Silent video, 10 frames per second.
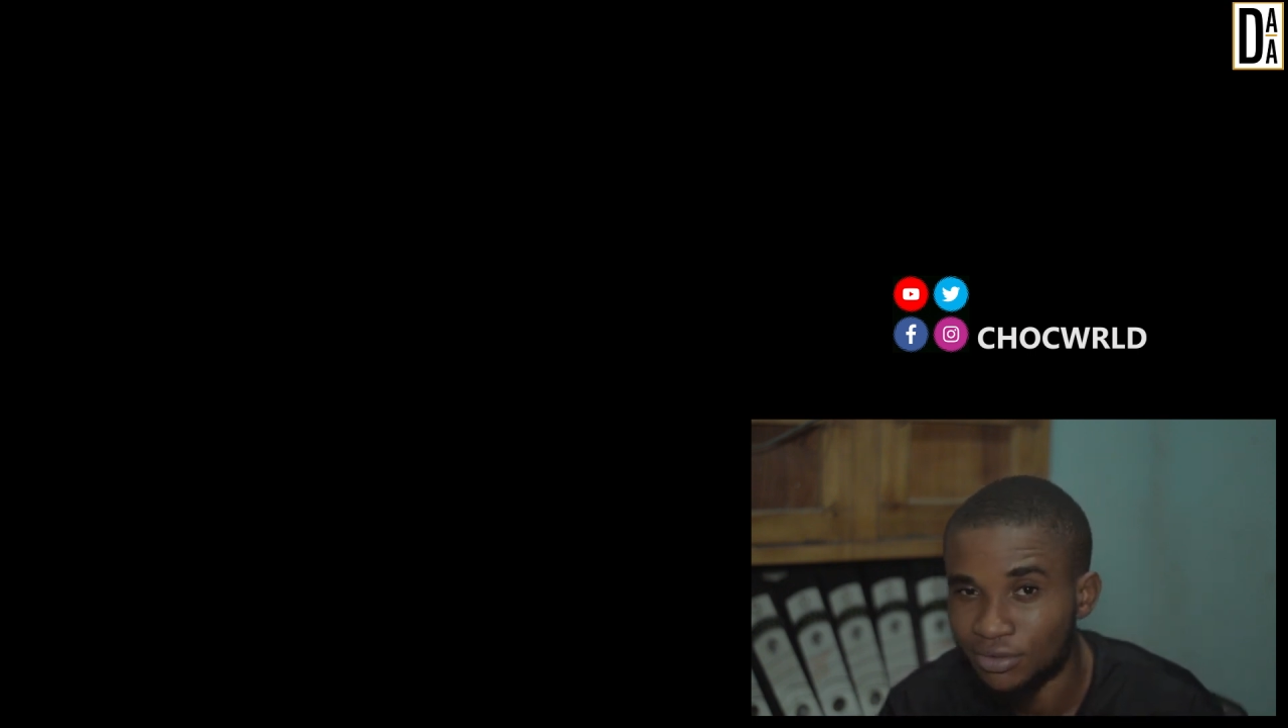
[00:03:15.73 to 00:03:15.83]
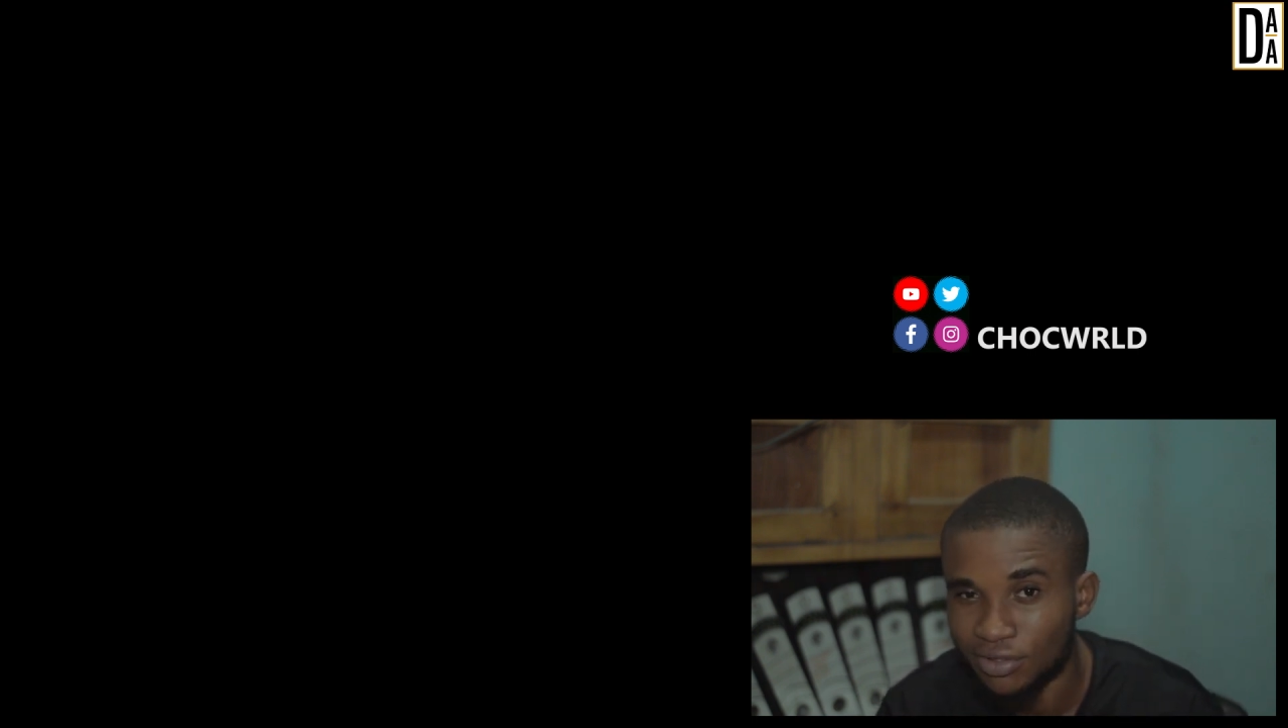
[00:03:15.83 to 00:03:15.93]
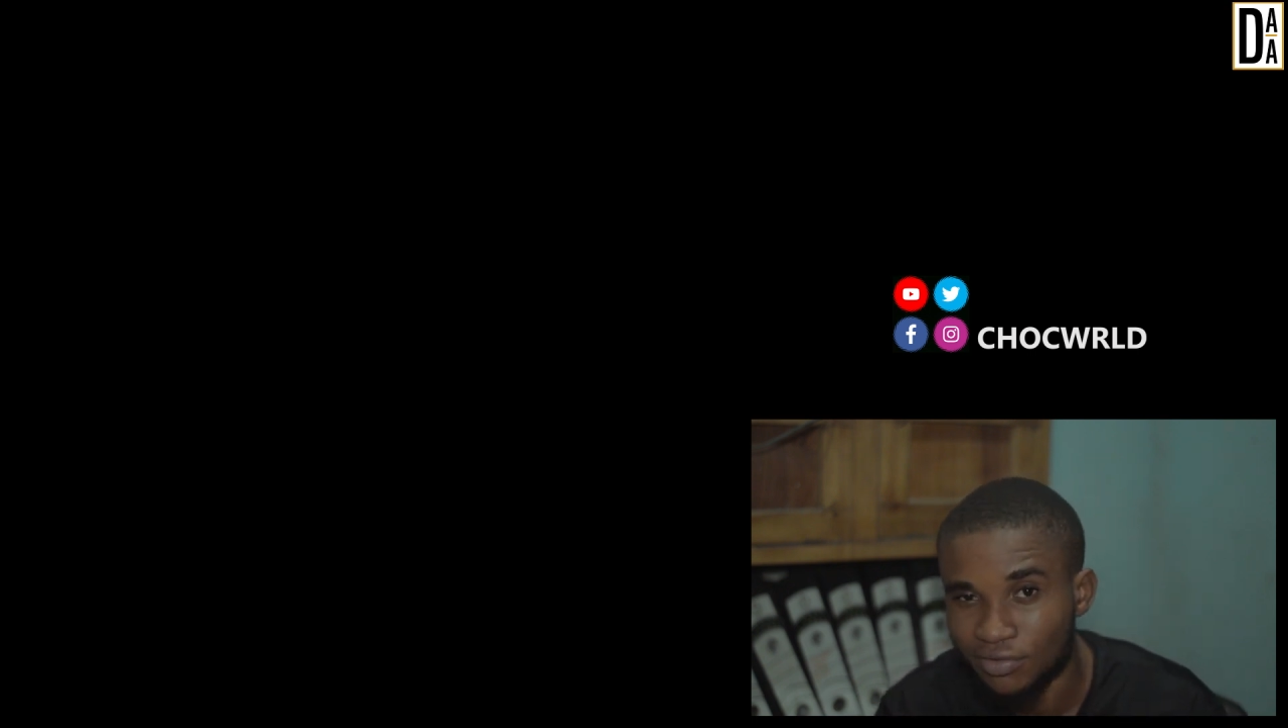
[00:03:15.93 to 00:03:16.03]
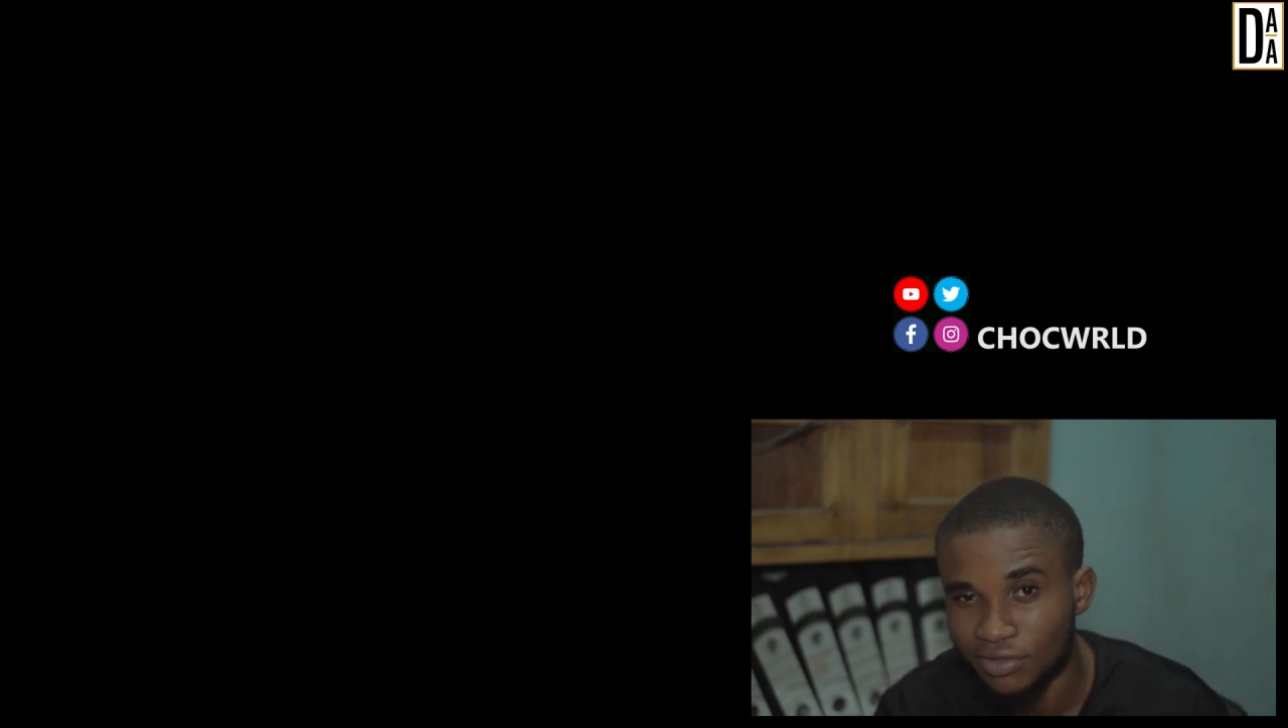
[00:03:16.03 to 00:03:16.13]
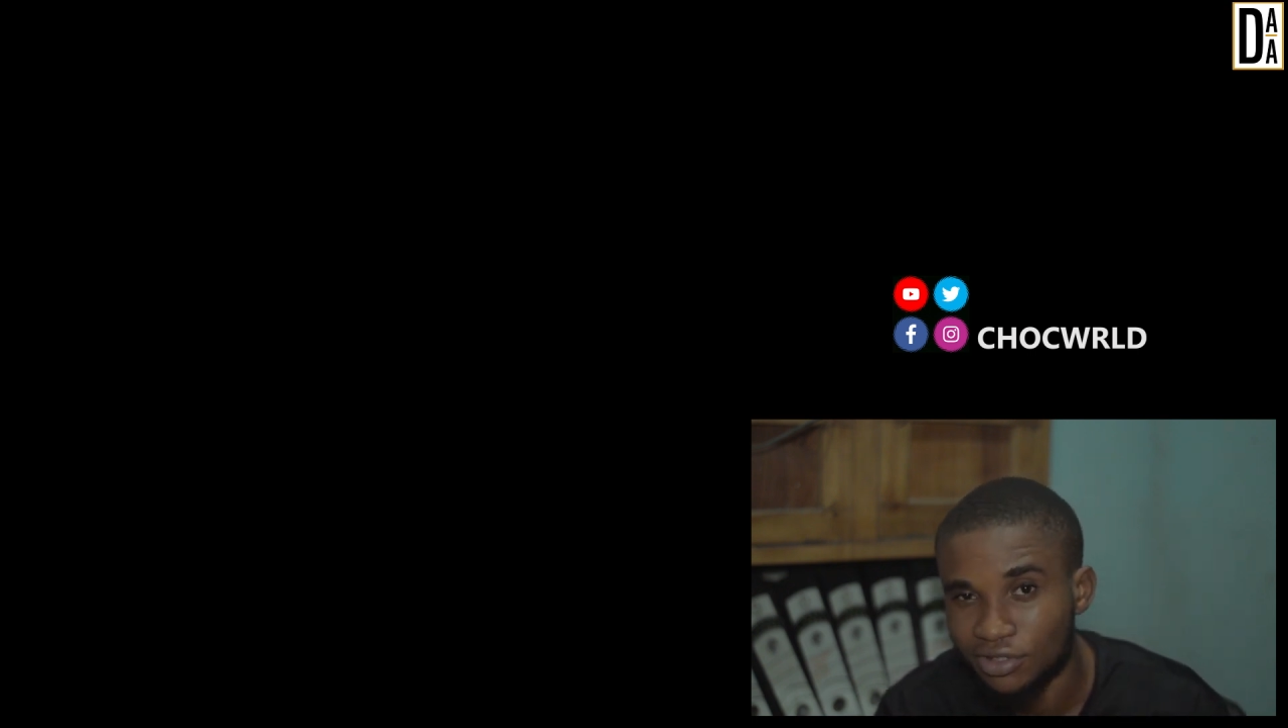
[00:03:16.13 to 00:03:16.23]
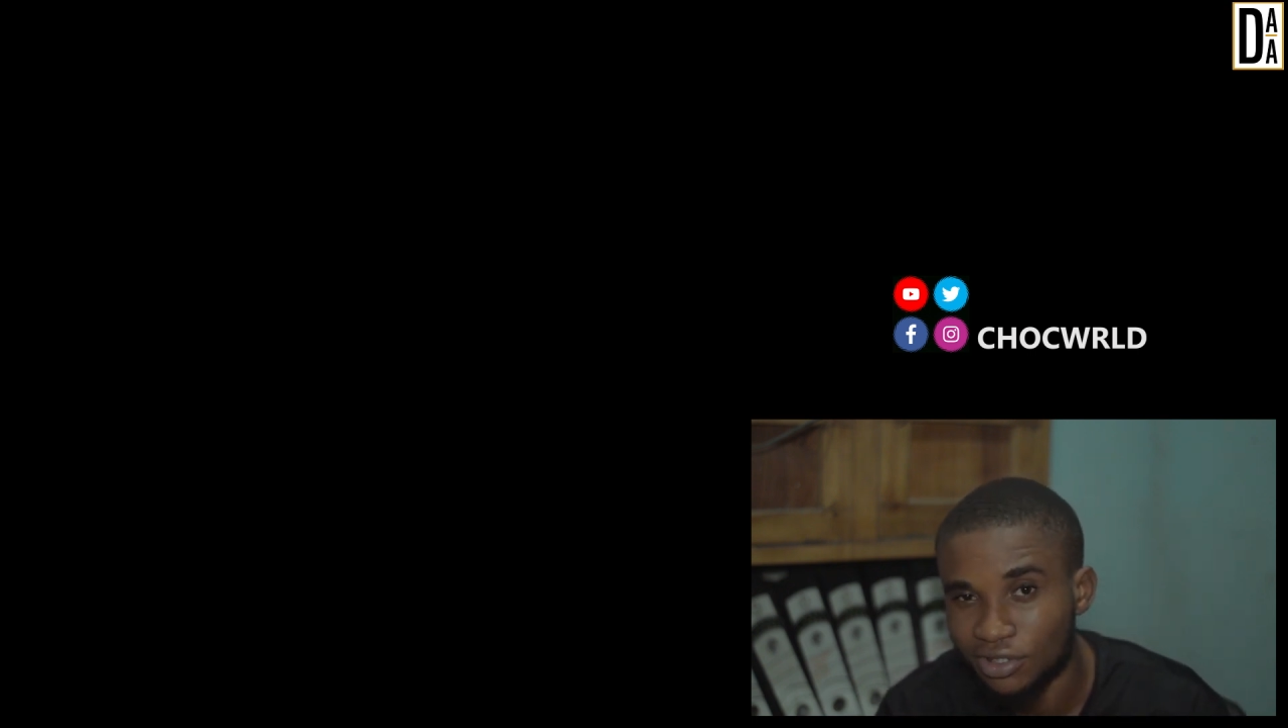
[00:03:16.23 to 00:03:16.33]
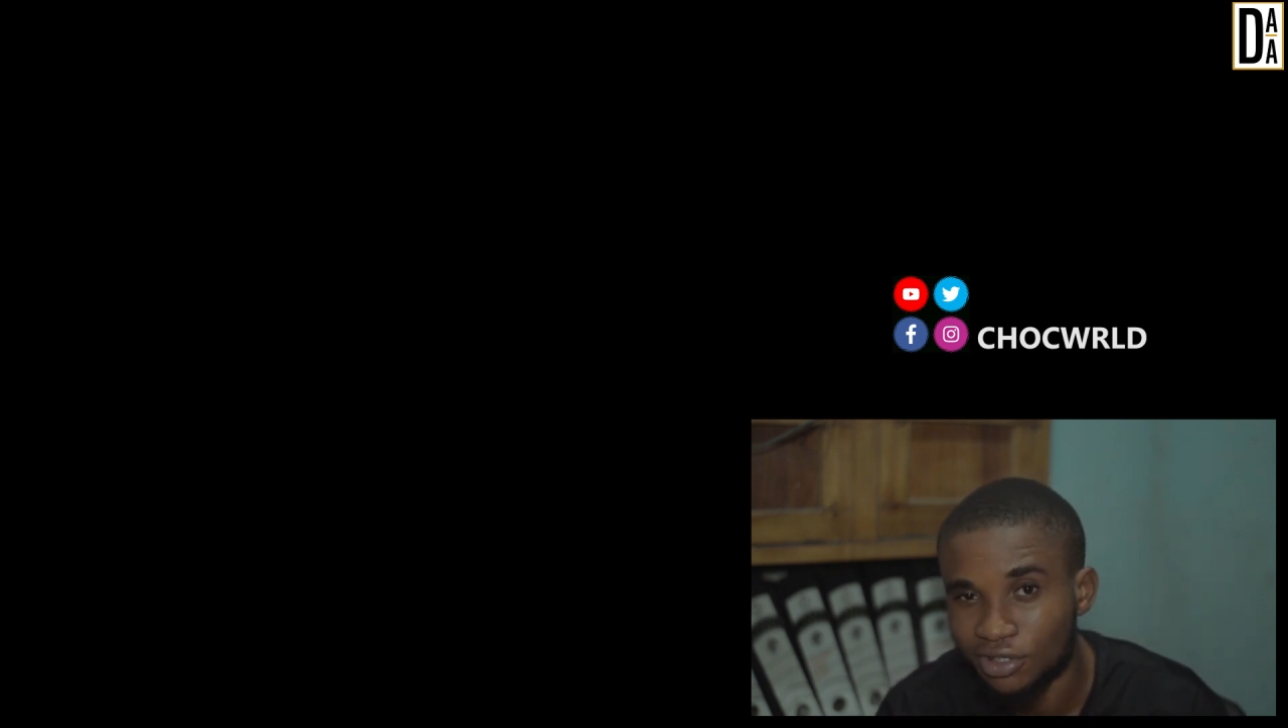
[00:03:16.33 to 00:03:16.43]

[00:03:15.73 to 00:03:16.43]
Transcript: to revolution